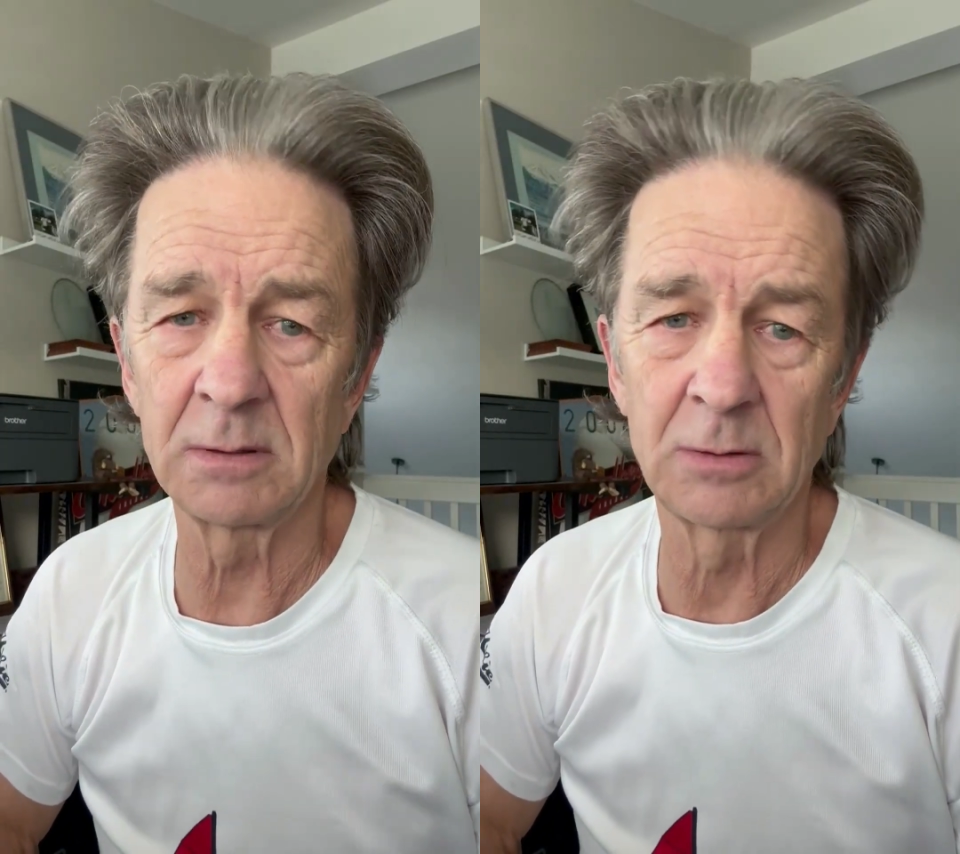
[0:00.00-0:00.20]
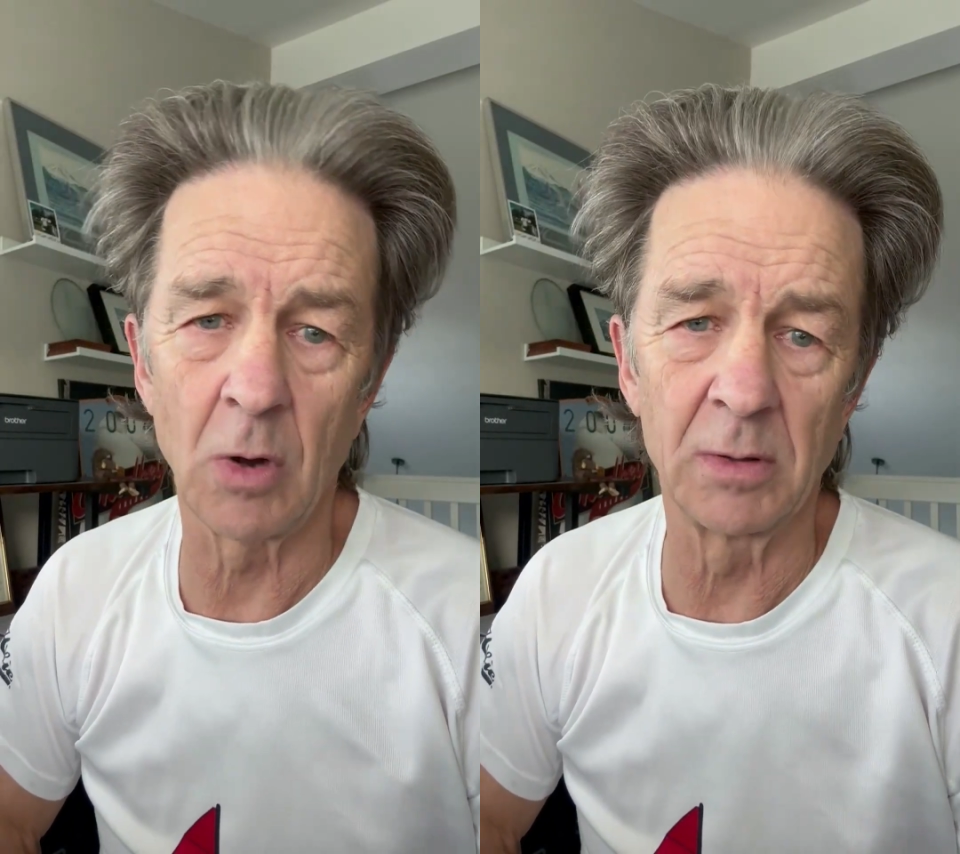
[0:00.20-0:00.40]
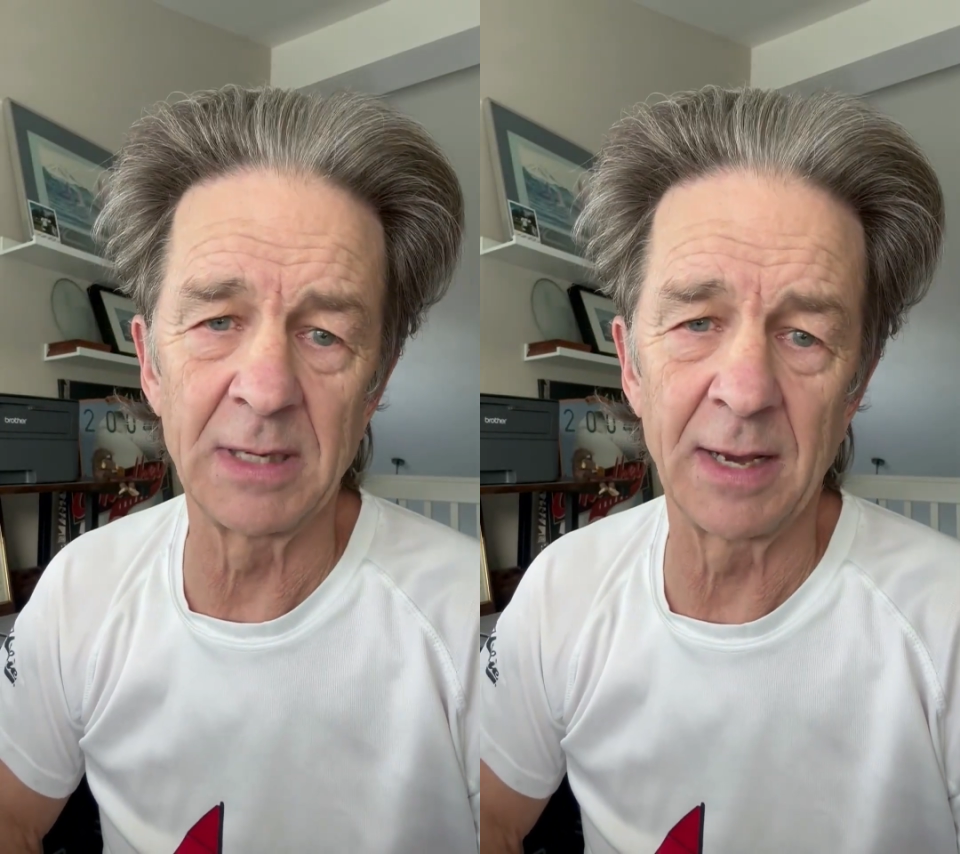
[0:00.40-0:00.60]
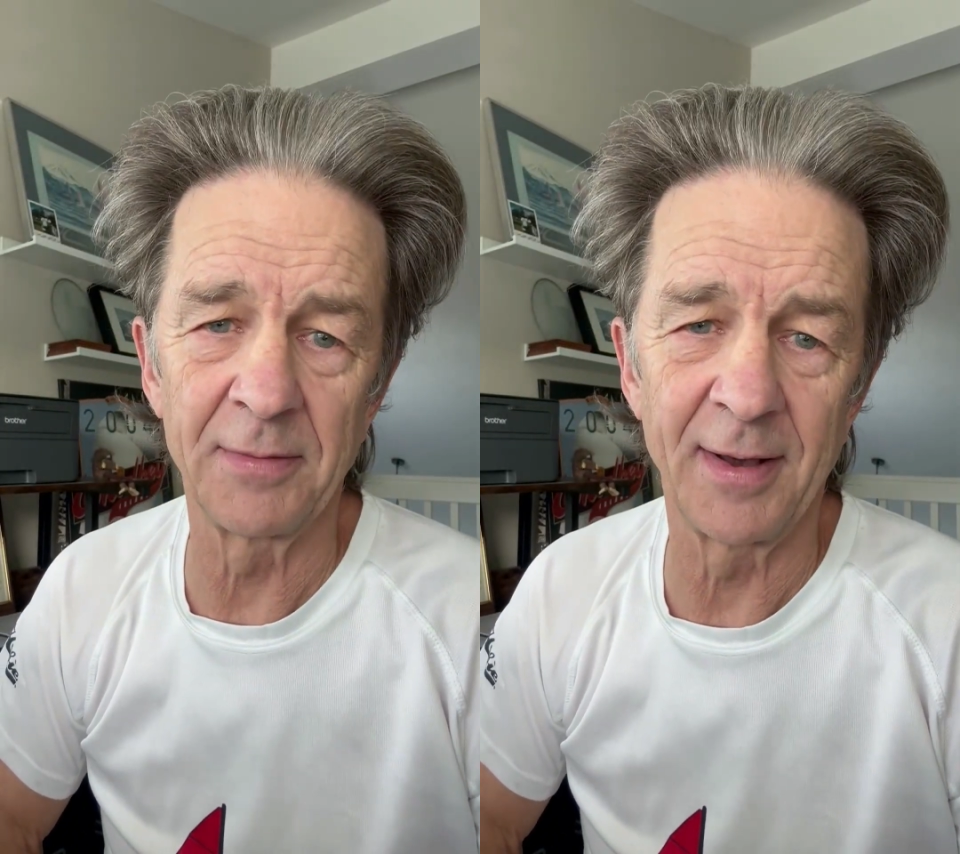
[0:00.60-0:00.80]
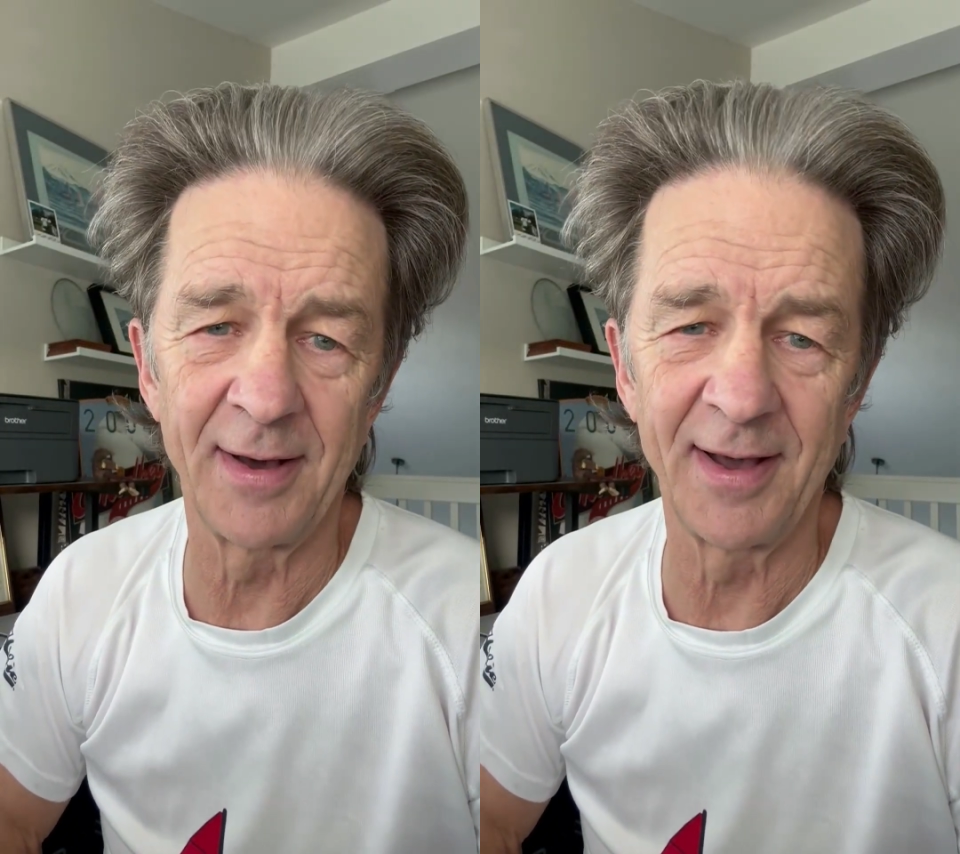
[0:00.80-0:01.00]
going down
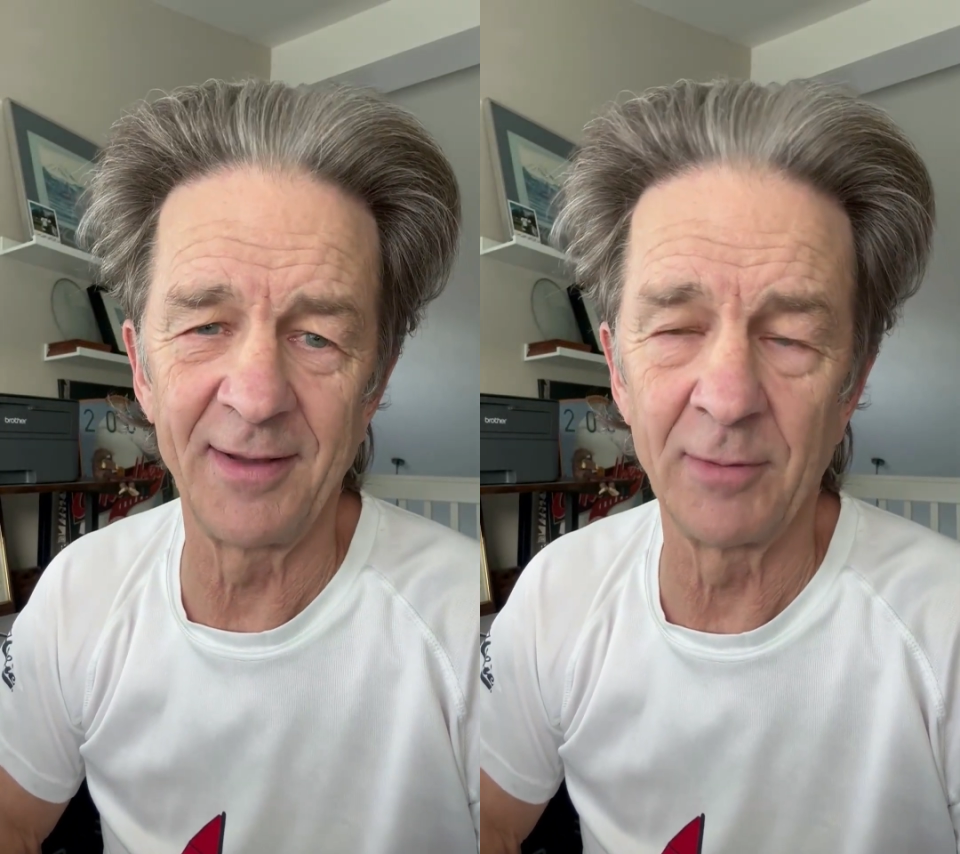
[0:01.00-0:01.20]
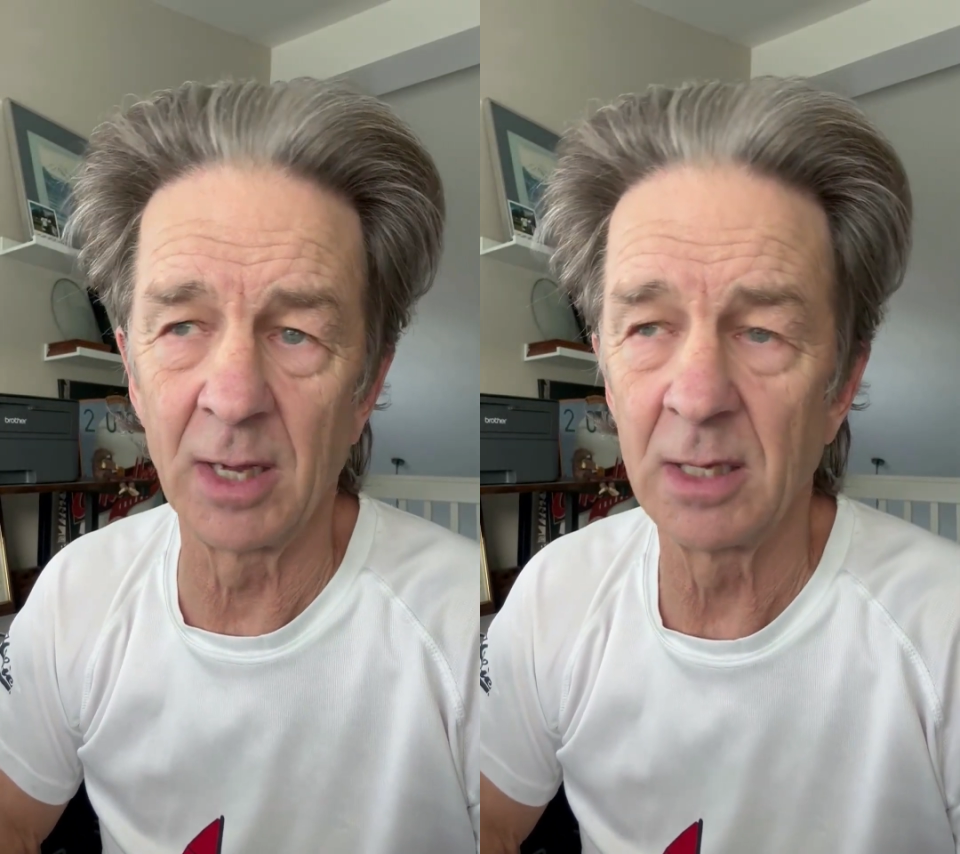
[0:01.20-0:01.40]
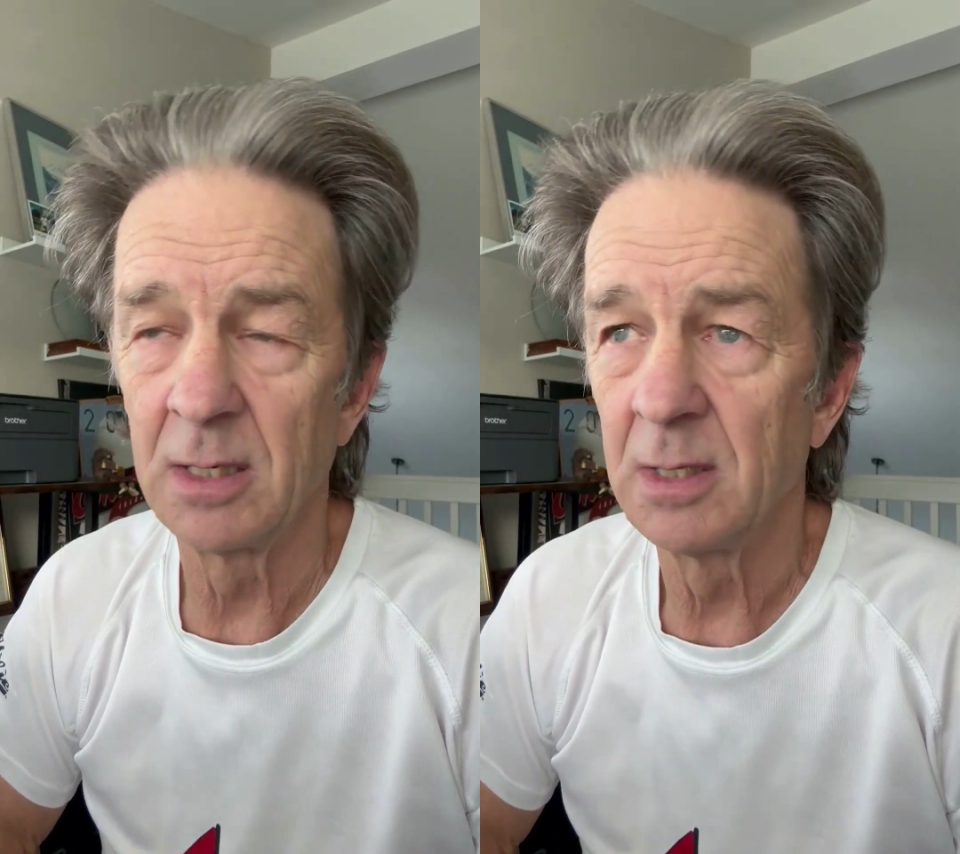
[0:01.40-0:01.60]
the highway.